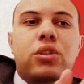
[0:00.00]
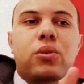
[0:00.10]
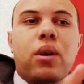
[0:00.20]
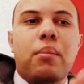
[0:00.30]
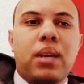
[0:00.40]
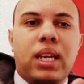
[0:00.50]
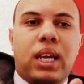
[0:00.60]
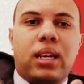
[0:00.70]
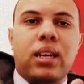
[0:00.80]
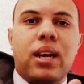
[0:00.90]
to a
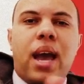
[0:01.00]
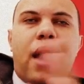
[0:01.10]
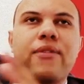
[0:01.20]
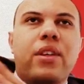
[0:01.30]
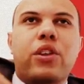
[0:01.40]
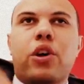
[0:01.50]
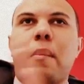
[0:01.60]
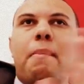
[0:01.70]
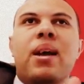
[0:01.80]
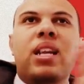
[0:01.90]
meeting, and then there are
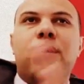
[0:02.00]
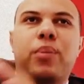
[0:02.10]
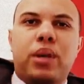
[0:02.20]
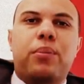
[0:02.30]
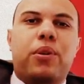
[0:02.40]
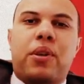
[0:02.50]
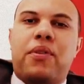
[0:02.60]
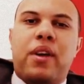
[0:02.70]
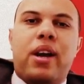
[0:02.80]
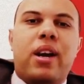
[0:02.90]
many people
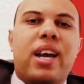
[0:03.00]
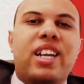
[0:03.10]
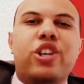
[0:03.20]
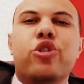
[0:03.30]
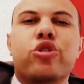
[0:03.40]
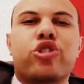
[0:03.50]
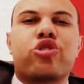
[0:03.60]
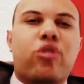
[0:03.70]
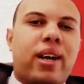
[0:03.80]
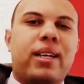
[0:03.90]
in there, and you're
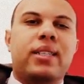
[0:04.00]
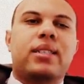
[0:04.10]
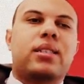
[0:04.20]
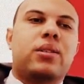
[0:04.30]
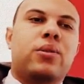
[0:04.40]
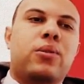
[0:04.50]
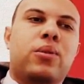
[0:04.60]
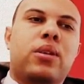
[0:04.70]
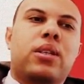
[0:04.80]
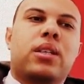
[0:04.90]
trying
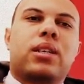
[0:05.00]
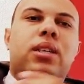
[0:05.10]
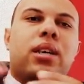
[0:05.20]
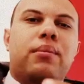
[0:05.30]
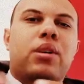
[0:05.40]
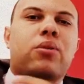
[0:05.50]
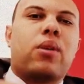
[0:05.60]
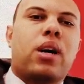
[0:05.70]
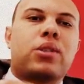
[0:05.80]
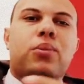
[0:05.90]
to come
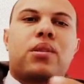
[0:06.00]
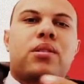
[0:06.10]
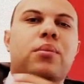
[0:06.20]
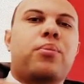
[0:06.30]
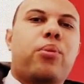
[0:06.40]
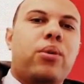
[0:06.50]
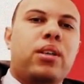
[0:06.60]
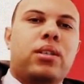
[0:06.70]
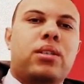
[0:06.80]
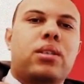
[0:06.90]
across with some
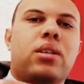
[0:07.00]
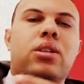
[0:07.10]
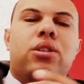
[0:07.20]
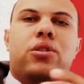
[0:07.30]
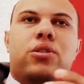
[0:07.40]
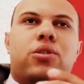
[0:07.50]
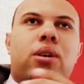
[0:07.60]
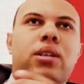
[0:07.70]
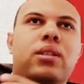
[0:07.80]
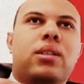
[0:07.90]
points. You're
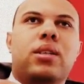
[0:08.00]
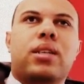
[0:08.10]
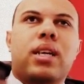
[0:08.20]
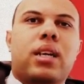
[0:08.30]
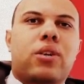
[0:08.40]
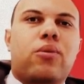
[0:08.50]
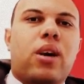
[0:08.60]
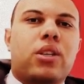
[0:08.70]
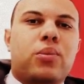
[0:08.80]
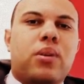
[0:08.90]
trying to get
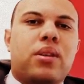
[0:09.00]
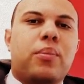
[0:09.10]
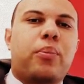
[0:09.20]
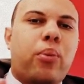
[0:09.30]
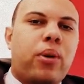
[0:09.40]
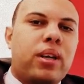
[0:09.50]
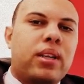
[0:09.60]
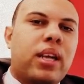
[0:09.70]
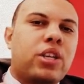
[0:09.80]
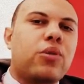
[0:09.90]
across with a
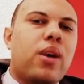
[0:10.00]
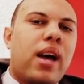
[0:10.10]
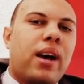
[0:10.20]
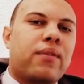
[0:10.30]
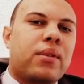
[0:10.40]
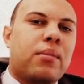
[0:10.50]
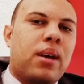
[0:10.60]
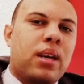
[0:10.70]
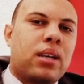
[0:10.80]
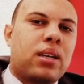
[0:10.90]
point that you have to
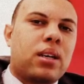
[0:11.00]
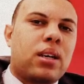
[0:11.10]
make,